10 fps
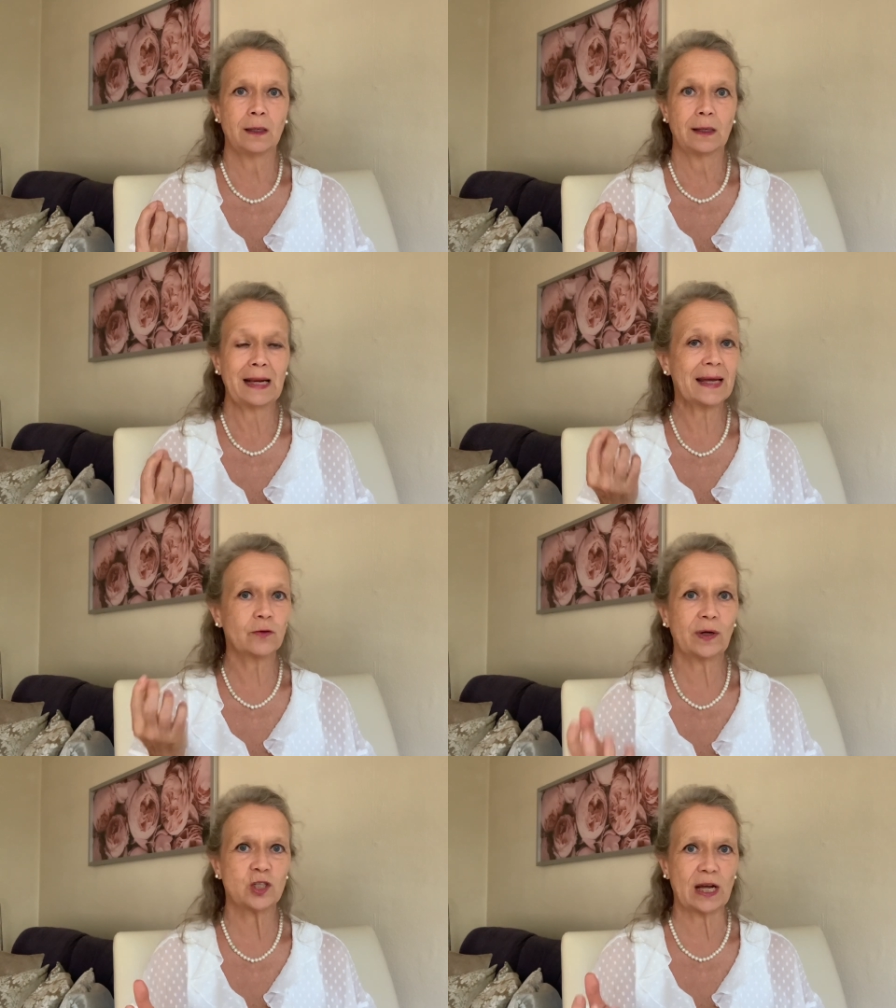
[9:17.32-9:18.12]
like
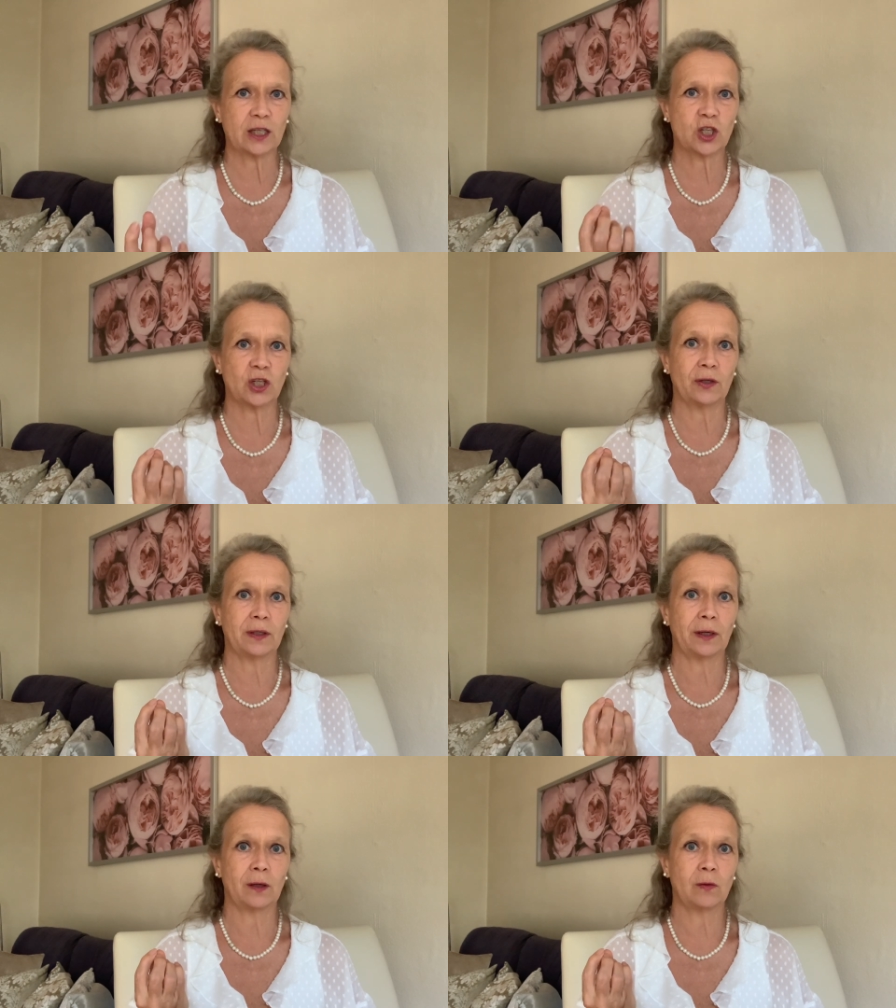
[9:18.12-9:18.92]
rejection,
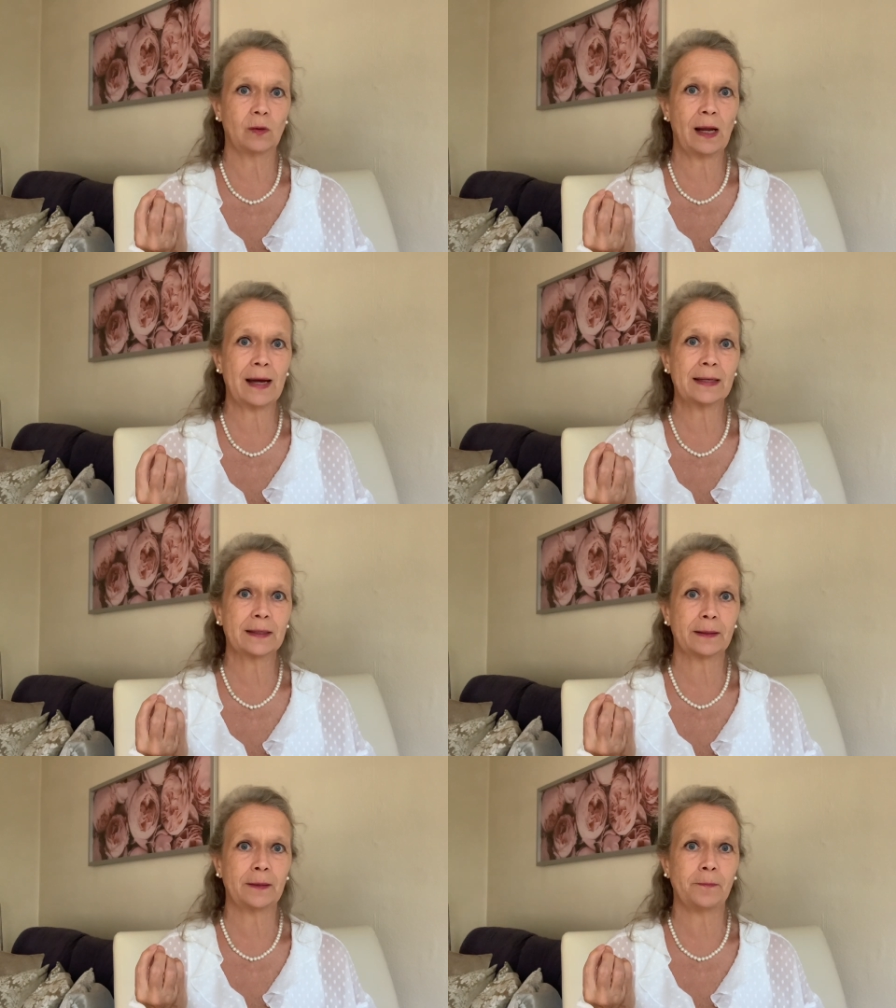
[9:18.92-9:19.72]
you know, like
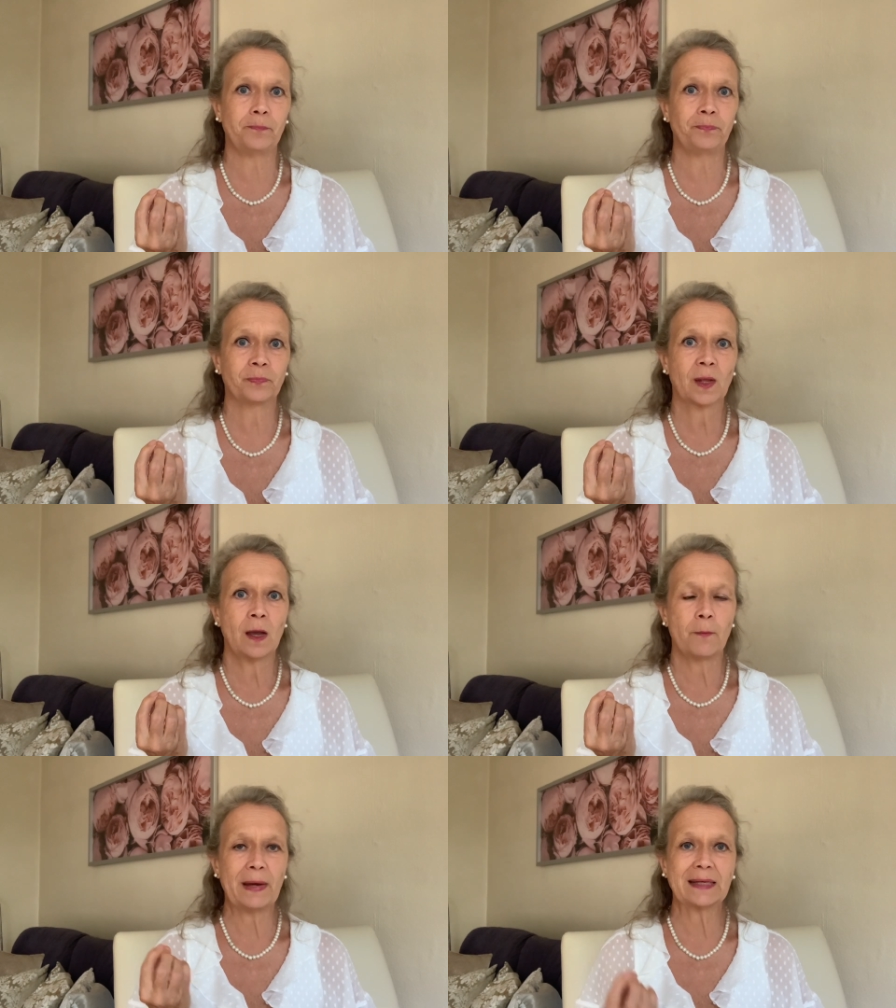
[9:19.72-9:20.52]
um,
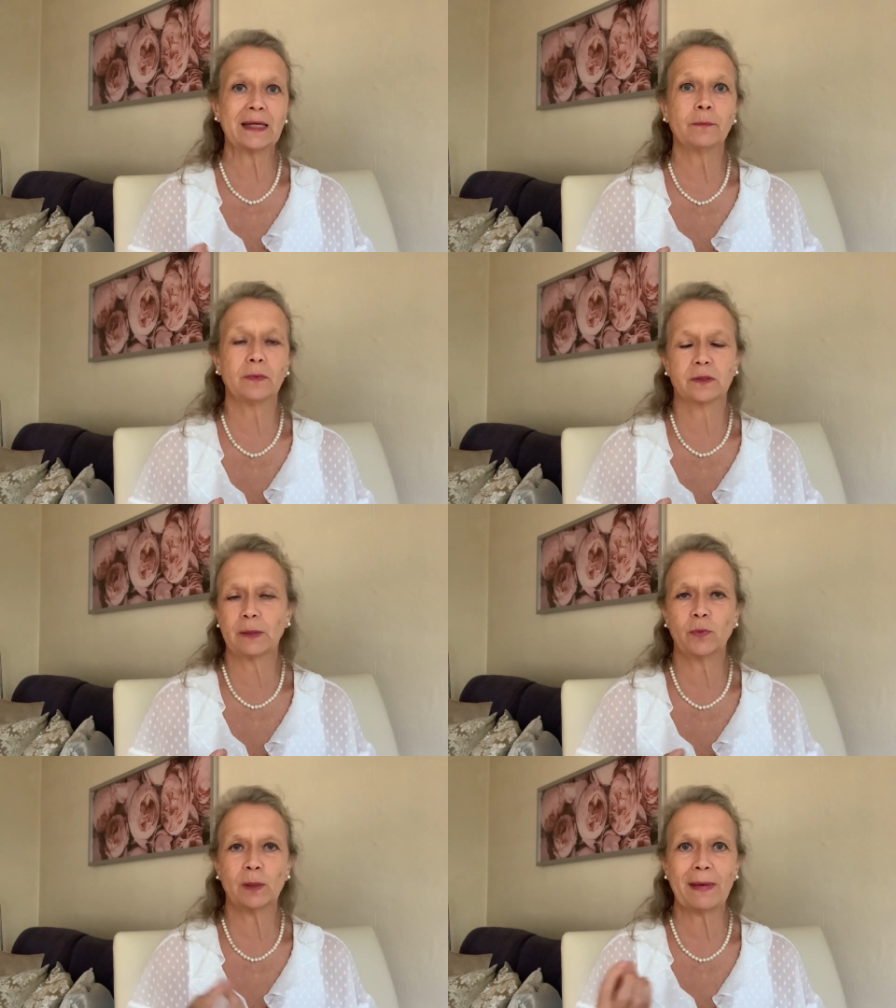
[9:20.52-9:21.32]
making,
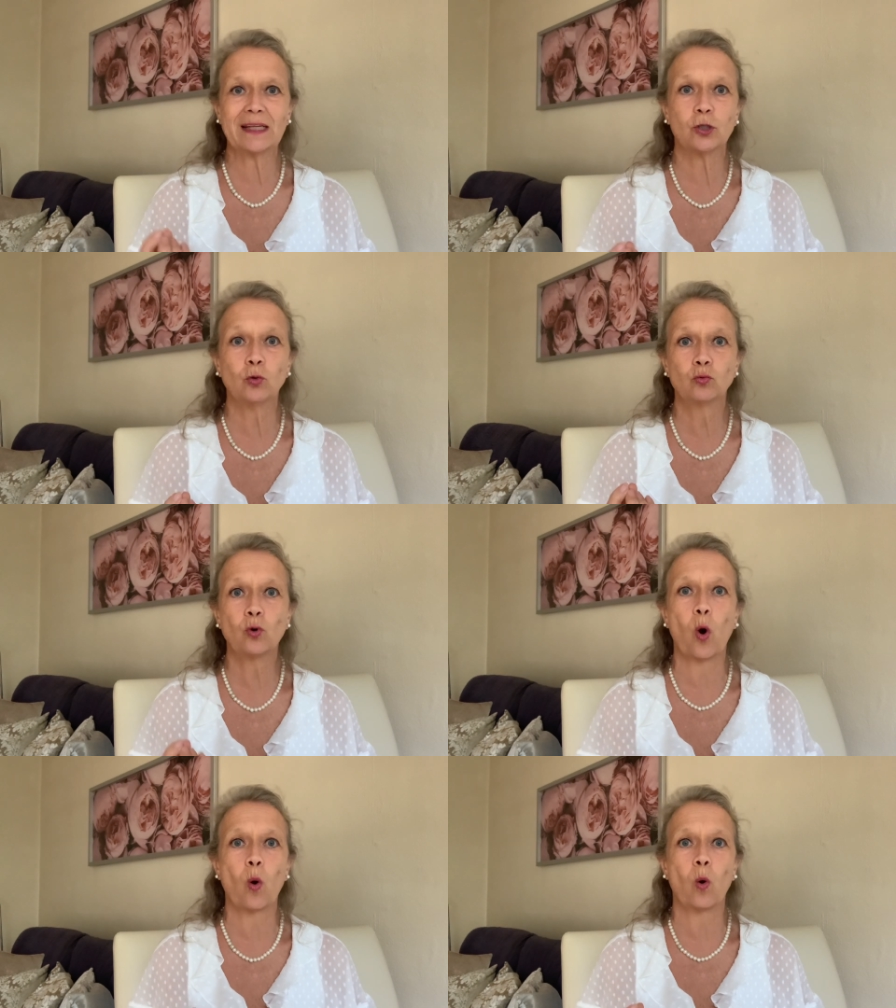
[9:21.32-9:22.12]
somebody makes you
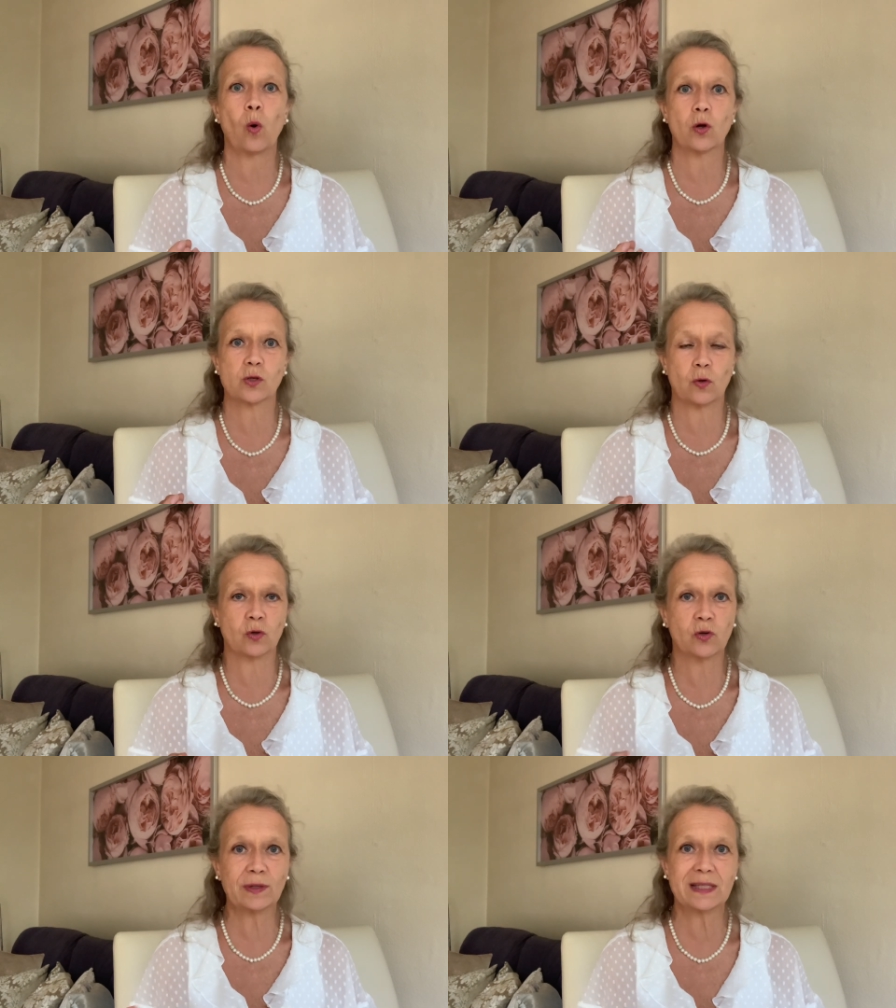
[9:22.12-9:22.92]
wrong or, or
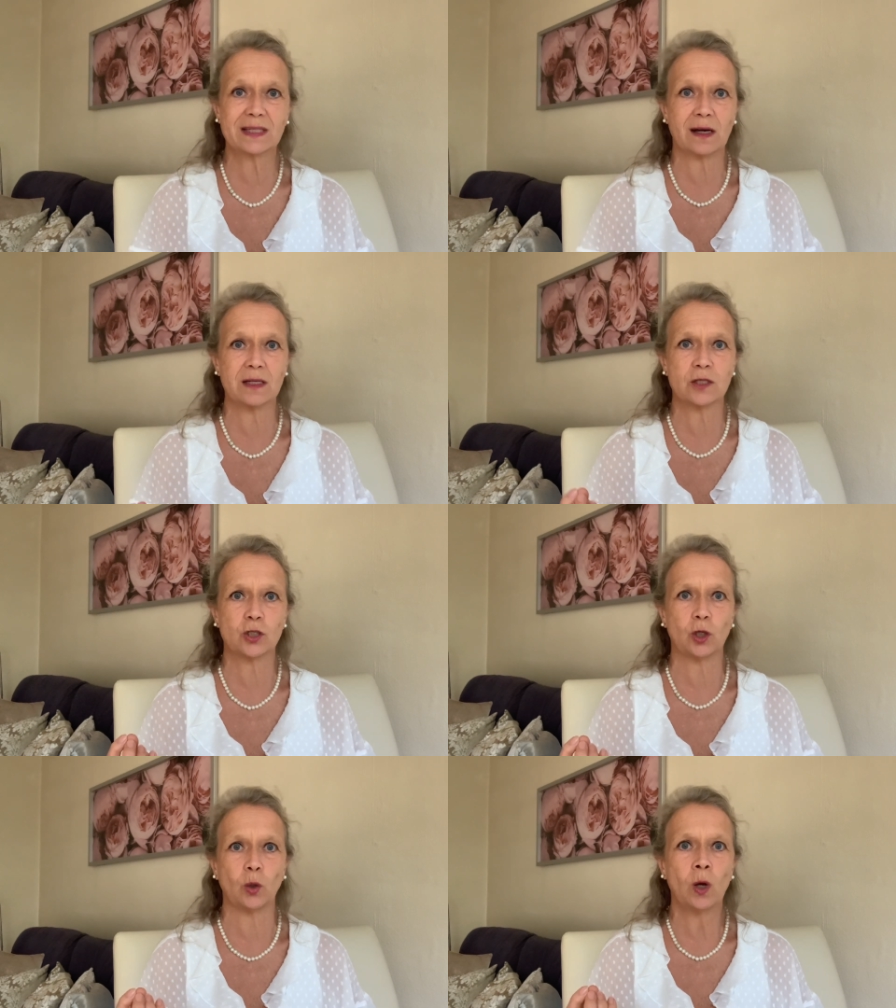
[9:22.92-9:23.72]
criticizes
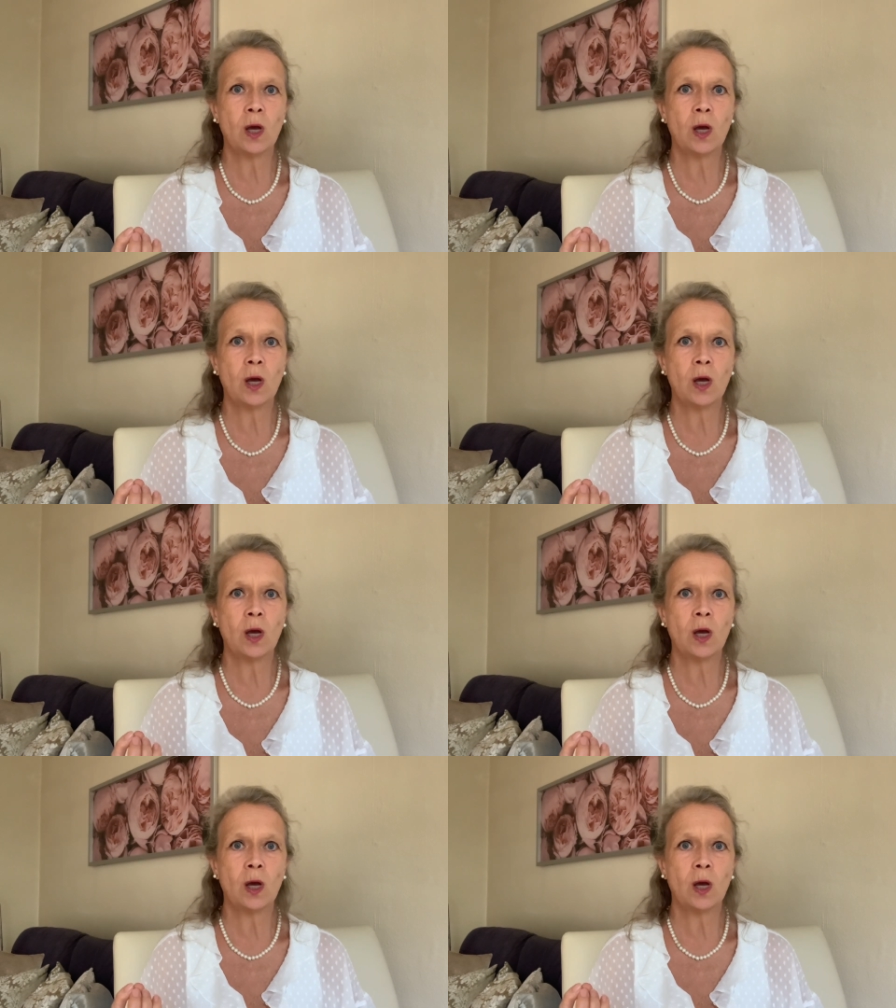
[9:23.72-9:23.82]
you.